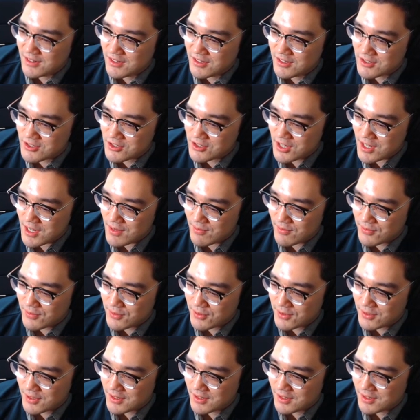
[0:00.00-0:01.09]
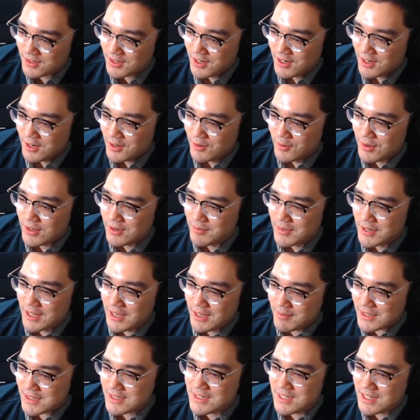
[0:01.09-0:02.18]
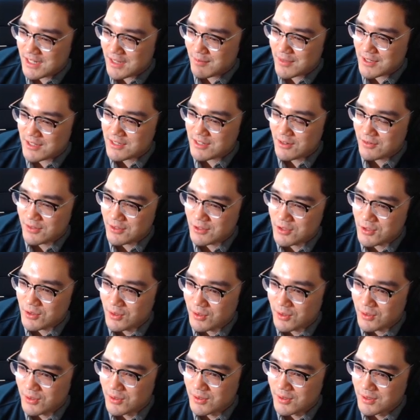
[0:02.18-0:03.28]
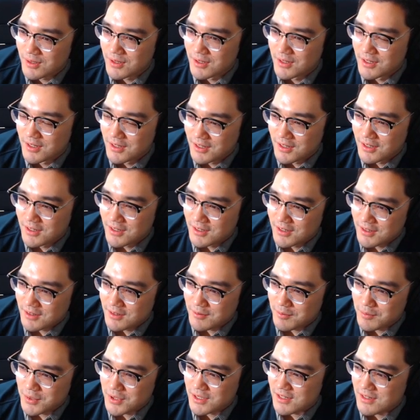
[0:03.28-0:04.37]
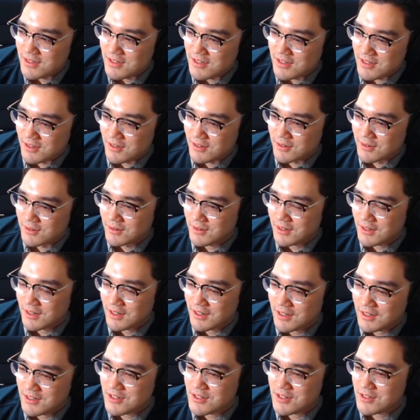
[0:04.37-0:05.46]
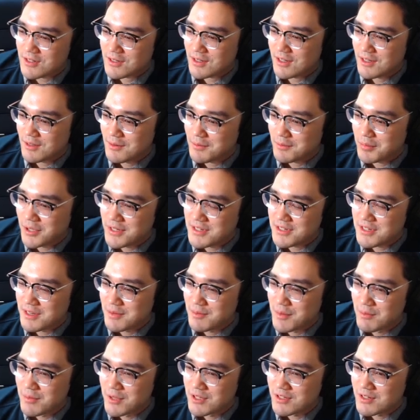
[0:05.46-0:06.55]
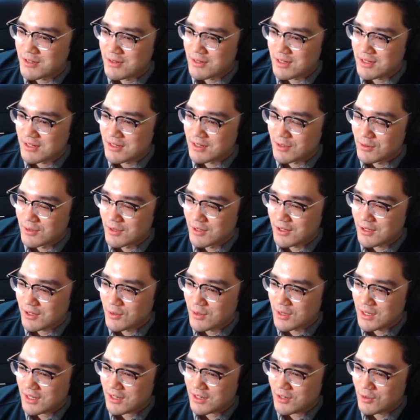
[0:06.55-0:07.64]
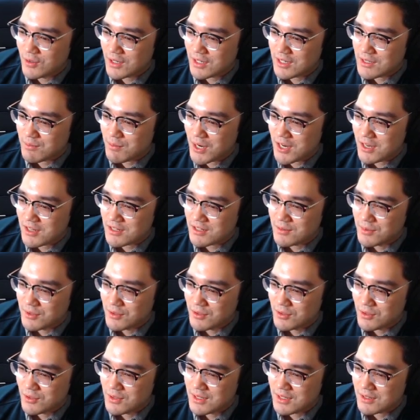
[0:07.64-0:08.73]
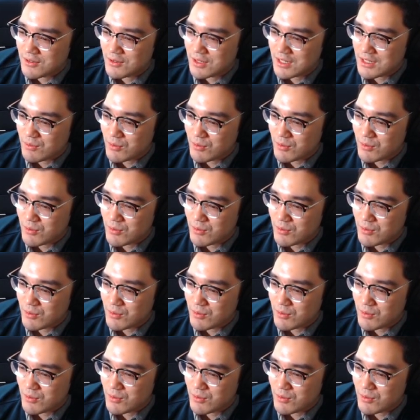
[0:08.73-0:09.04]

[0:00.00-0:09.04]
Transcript: good shape for the... Wait a minute, am I digging myself into a hole? Please, no. I, I just... Please give me Mitsuhide really quick, quick as possible, quick, quick as